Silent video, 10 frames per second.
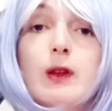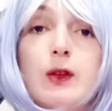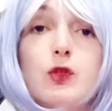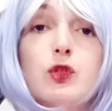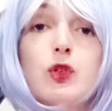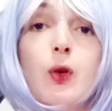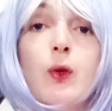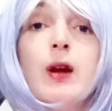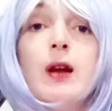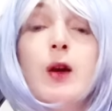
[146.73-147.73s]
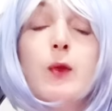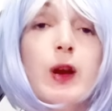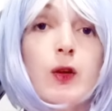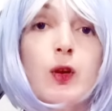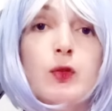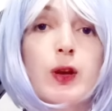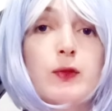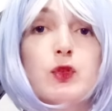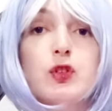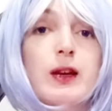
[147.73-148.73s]
So we're going to have
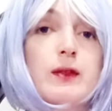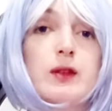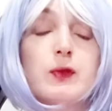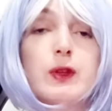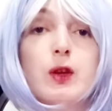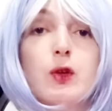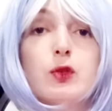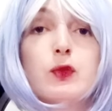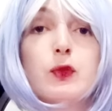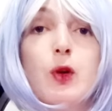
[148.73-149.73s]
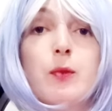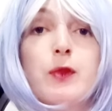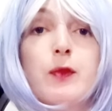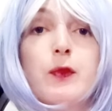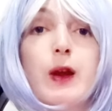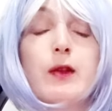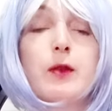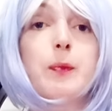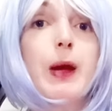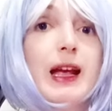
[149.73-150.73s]
to start these videos from the very
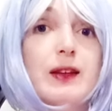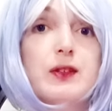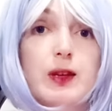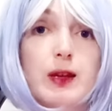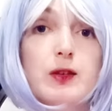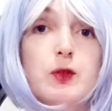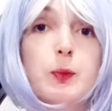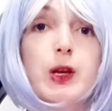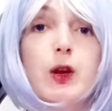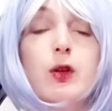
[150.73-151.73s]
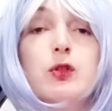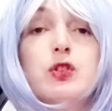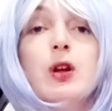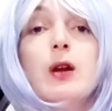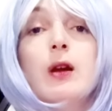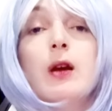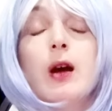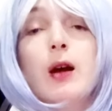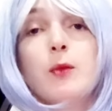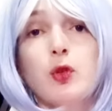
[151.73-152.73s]
basics because
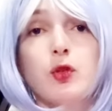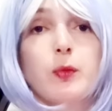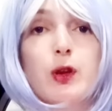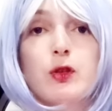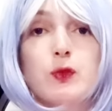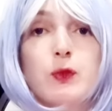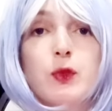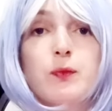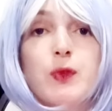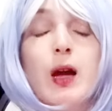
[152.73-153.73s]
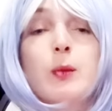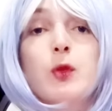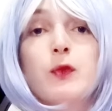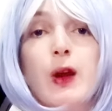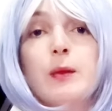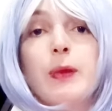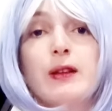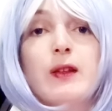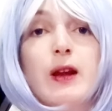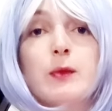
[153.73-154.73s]
I'm going to be honest with you, I'm on very bad
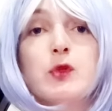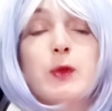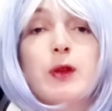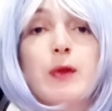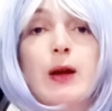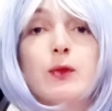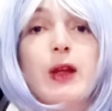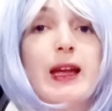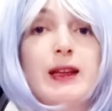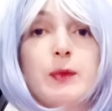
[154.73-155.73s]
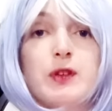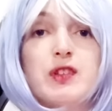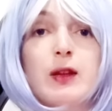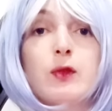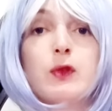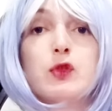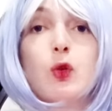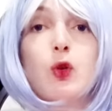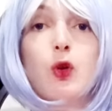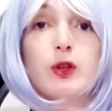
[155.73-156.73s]
terms with around 80% of the
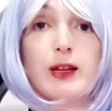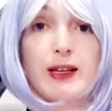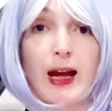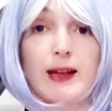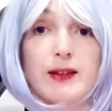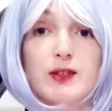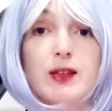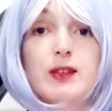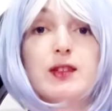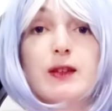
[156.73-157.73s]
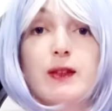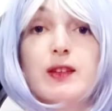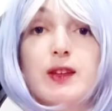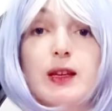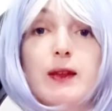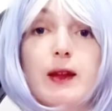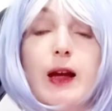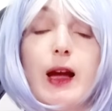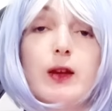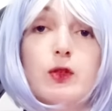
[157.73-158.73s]
so-called goddesses in the scene that
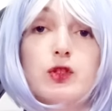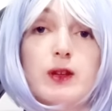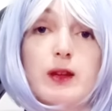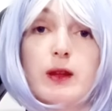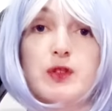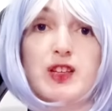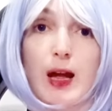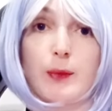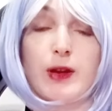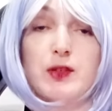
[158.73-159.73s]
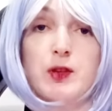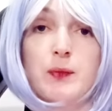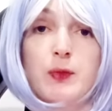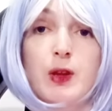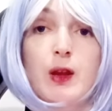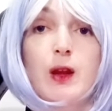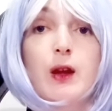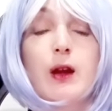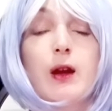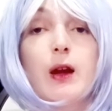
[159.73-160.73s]
I consider them scammers.
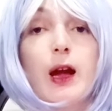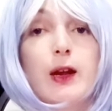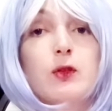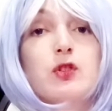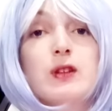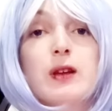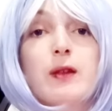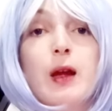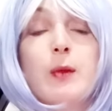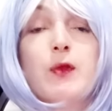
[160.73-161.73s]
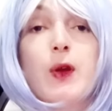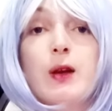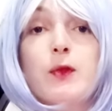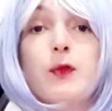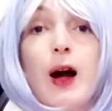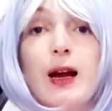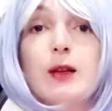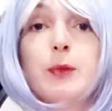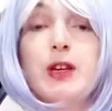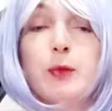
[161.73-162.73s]
I consider them very vile
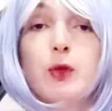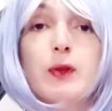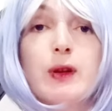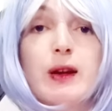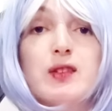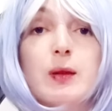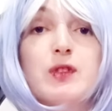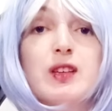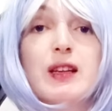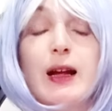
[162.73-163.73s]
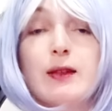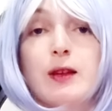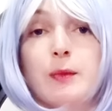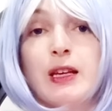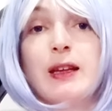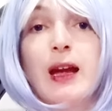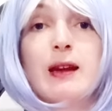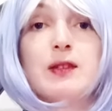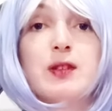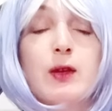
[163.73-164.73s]
people. There are some geriatric mean
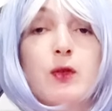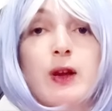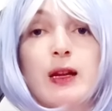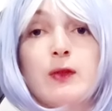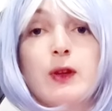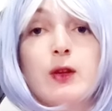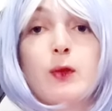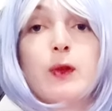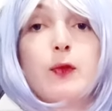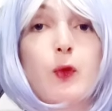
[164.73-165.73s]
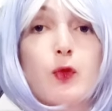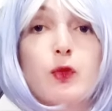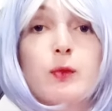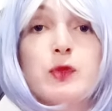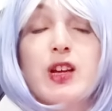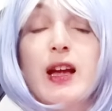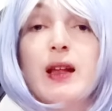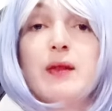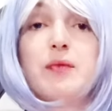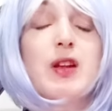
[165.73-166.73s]
girls there on Night Flirt on the forums,
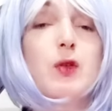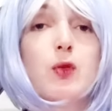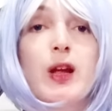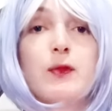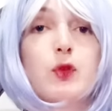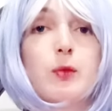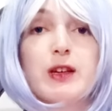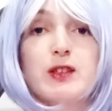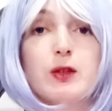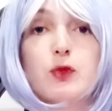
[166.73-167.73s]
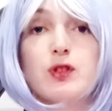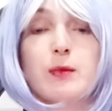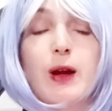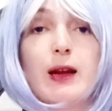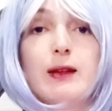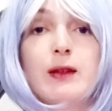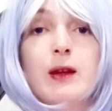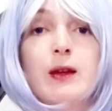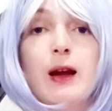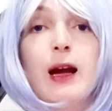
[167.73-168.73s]
and they don't have your best interest in mind
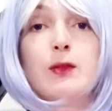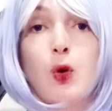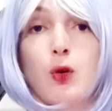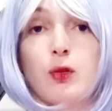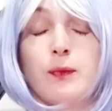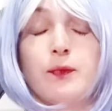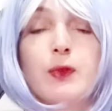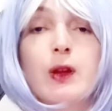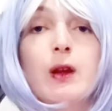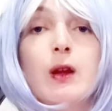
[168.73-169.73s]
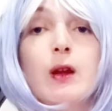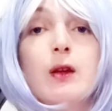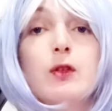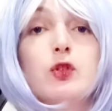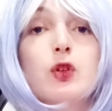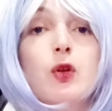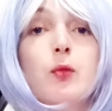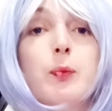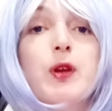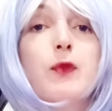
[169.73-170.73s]
at all. So
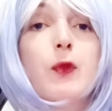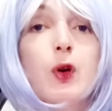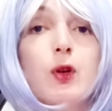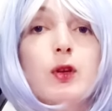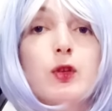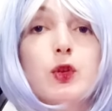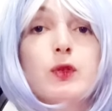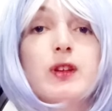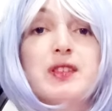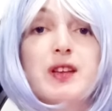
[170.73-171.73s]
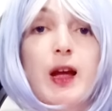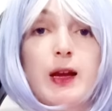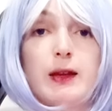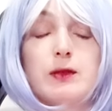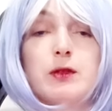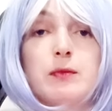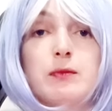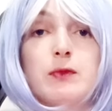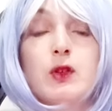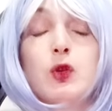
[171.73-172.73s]
before you decide
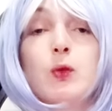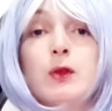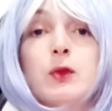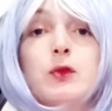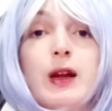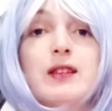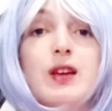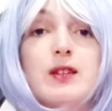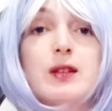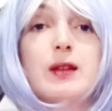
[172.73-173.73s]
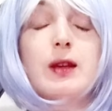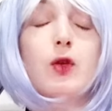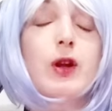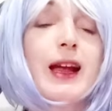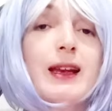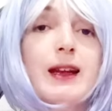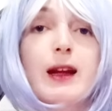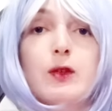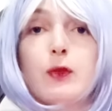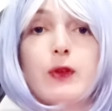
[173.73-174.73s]
that you want to try chastity or any
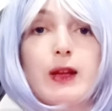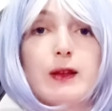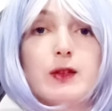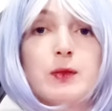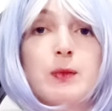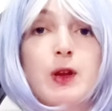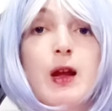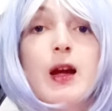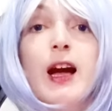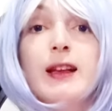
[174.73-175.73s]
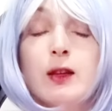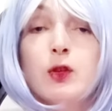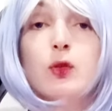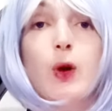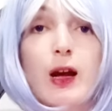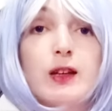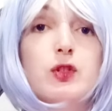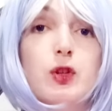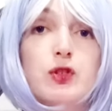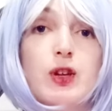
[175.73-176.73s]
kind of fetish, I need you to ask
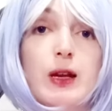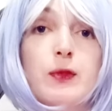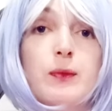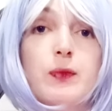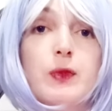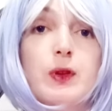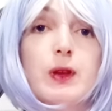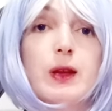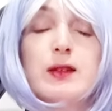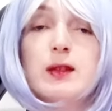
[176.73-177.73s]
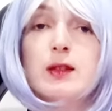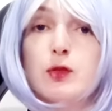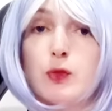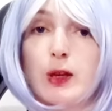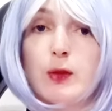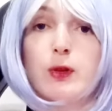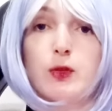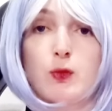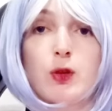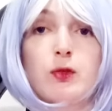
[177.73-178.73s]
yourself, is this really what you want?